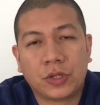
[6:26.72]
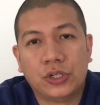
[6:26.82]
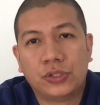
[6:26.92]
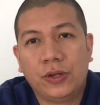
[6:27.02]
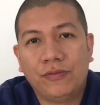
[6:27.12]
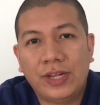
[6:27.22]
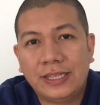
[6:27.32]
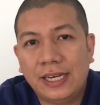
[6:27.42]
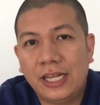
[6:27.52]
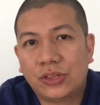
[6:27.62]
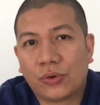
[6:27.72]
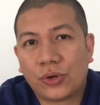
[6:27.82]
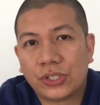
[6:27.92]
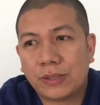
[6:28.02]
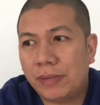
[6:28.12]
So, yung
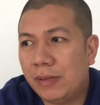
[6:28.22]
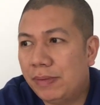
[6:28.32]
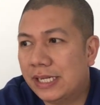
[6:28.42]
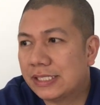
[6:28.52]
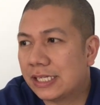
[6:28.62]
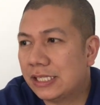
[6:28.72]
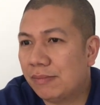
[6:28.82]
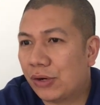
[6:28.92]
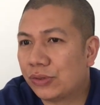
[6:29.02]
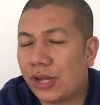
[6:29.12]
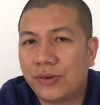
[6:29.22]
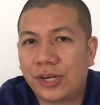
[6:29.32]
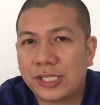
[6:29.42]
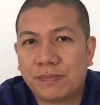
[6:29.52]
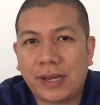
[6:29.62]
ventilator, sa Pilipinas kasi meron tayong
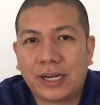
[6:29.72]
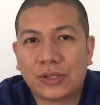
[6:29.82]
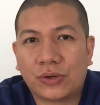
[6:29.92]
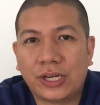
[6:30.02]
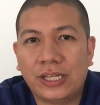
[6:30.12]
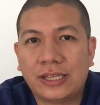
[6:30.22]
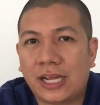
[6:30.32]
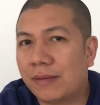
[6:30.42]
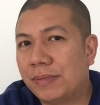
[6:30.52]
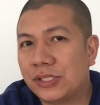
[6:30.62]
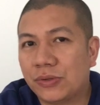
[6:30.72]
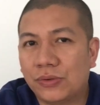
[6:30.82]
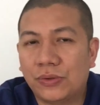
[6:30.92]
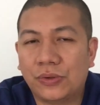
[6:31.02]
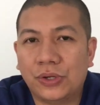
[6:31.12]
respiratory therapy.
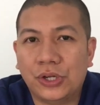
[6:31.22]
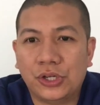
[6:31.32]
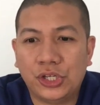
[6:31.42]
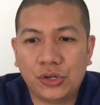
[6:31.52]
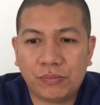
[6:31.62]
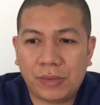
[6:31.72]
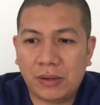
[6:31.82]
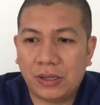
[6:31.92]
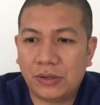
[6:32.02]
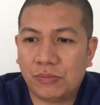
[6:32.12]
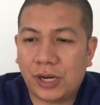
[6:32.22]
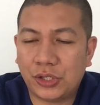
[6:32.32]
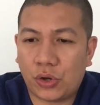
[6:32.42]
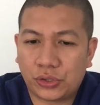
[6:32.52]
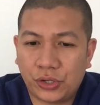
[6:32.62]
So, yun, may
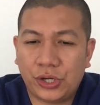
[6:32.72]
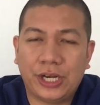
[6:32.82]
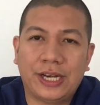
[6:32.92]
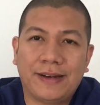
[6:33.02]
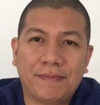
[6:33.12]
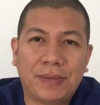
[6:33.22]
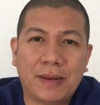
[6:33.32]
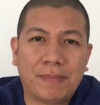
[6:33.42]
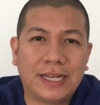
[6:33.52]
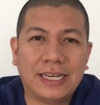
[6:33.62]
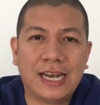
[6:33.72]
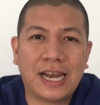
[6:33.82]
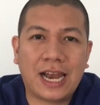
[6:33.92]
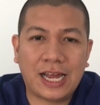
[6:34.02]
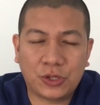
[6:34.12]
mga doctor, pinaplan nila
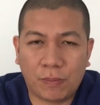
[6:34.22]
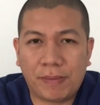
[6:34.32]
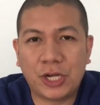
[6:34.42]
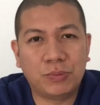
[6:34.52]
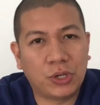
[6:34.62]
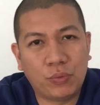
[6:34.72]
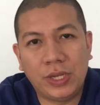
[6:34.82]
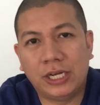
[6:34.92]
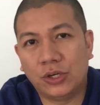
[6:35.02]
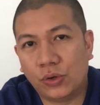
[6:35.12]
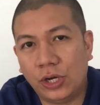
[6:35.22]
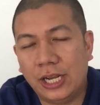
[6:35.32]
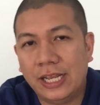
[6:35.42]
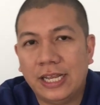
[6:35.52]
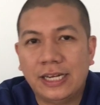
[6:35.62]
lahat kung paano mag-win and all.
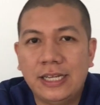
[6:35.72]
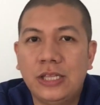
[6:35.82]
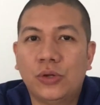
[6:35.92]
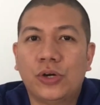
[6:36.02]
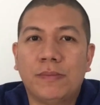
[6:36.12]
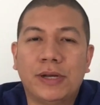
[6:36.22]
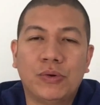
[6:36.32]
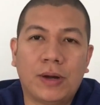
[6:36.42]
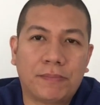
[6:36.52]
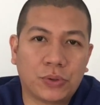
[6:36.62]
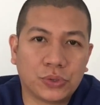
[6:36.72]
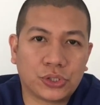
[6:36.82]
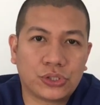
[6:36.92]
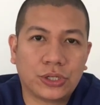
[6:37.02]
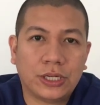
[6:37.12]
Dito, iba yung
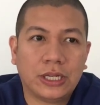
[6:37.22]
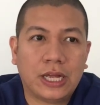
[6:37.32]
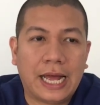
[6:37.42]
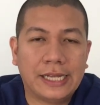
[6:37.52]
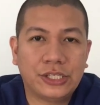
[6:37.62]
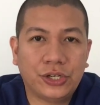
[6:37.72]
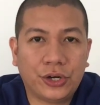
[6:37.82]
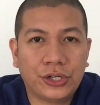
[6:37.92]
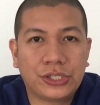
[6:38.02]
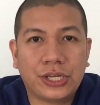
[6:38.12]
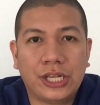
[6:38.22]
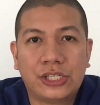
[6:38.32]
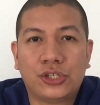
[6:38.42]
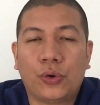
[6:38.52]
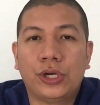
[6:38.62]
approach. As a nurse,
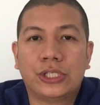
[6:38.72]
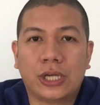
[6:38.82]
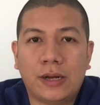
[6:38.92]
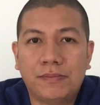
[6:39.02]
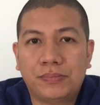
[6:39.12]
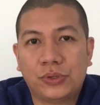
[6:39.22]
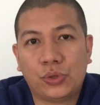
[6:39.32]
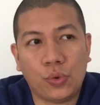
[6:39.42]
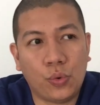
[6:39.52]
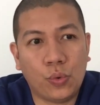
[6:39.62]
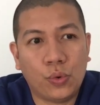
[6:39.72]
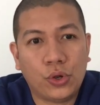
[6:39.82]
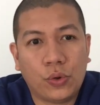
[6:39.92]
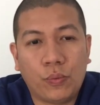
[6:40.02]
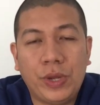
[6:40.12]
it's your job to
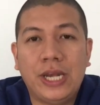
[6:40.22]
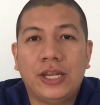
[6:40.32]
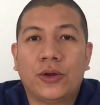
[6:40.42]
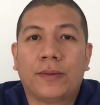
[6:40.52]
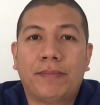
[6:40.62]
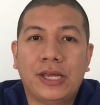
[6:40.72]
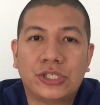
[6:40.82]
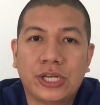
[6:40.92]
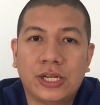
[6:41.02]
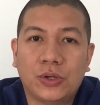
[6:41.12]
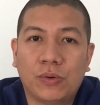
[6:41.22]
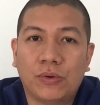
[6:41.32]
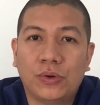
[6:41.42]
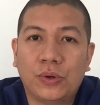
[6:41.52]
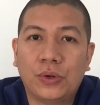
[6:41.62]
win your patient
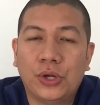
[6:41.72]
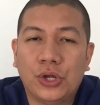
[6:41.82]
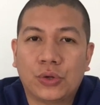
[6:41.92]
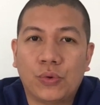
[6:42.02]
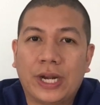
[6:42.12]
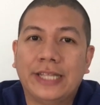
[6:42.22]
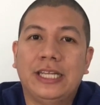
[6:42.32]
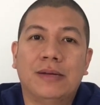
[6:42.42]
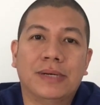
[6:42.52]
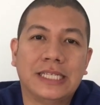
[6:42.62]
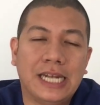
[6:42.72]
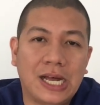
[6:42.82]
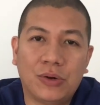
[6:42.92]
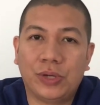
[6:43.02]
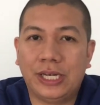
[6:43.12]
kung ready na ba
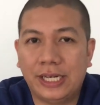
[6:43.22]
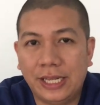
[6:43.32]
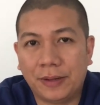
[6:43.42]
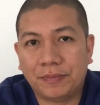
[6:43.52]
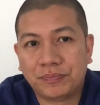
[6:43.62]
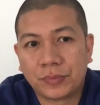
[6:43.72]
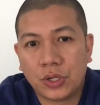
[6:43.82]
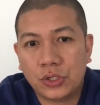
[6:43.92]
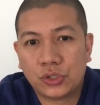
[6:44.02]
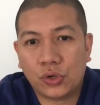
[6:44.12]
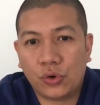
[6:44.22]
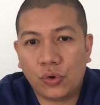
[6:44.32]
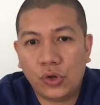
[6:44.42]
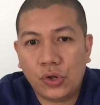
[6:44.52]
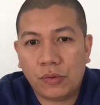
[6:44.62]
sila o hindi.
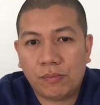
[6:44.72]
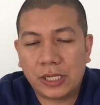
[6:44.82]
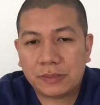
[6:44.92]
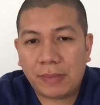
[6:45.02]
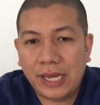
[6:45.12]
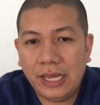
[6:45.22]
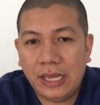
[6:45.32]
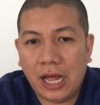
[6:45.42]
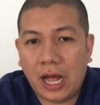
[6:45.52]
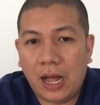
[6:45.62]
So, mas may